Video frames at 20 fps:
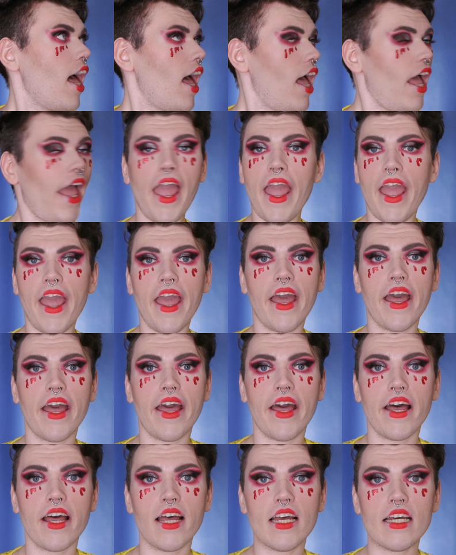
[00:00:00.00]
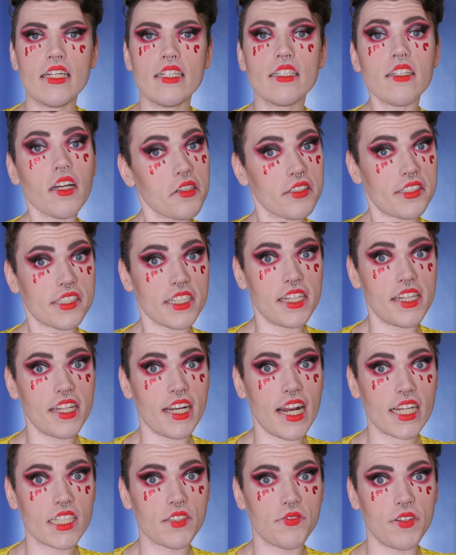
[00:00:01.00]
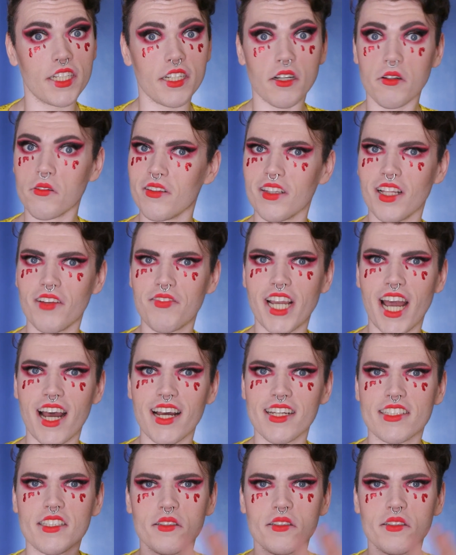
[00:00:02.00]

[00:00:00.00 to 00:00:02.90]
And I'll see you in the next video. Love you guys.